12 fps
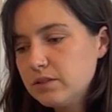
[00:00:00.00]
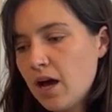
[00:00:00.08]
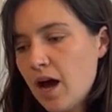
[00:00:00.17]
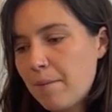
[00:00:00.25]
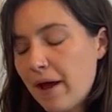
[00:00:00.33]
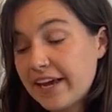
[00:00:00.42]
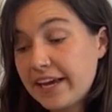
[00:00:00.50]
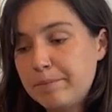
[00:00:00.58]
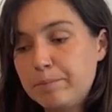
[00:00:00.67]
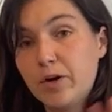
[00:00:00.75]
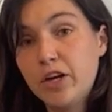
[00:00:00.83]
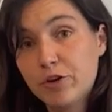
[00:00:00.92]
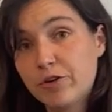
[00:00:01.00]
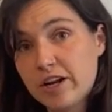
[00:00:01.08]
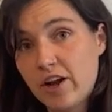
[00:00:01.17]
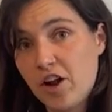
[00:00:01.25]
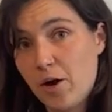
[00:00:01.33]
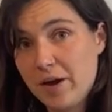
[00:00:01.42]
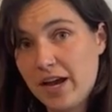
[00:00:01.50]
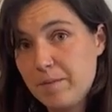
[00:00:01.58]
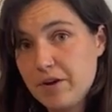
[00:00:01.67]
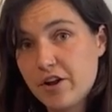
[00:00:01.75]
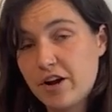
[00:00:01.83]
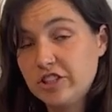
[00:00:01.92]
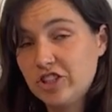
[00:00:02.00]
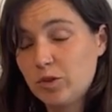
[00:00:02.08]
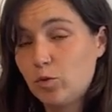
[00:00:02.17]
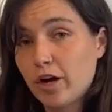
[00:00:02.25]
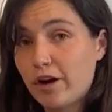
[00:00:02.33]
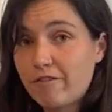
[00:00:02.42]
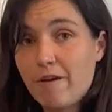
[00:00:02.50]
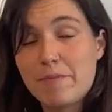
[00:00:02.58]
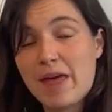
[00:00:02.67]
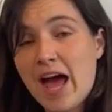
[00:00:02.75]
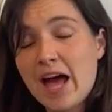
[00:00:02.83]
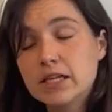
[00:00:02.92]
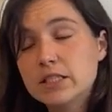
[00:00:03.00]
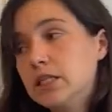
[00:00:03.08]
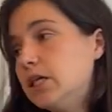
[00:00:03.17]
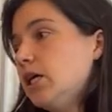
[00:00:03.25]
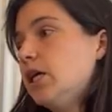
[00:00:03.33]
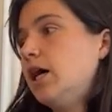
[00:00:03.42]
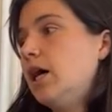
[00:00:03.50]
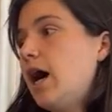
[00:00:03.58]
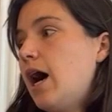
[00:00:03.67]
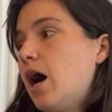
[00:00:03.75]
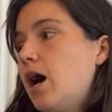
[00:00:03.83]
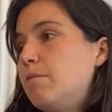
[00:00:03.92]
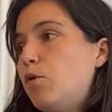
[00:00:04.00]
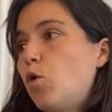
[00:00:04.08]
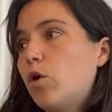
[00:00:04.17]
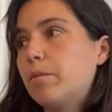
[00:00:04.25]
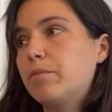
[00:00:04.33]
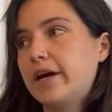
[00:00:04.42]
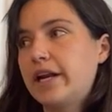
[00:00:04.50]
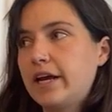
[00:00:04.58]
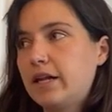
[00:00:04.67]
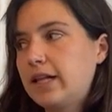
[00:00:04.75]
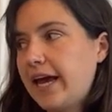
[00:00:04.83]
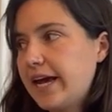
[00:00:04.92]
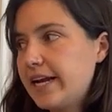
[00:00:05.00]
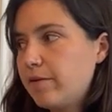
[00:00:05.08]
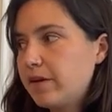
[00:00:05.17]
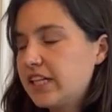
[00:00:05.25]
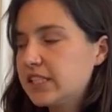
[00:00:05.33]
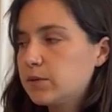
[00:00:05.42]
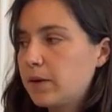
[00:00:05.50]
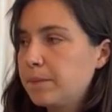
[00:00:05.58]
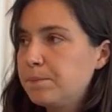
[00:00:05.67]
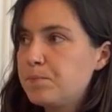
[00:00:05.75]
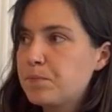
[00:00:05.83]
Um, I can put a grid on it on my computer and just work from that, um, or print it like I did with this one.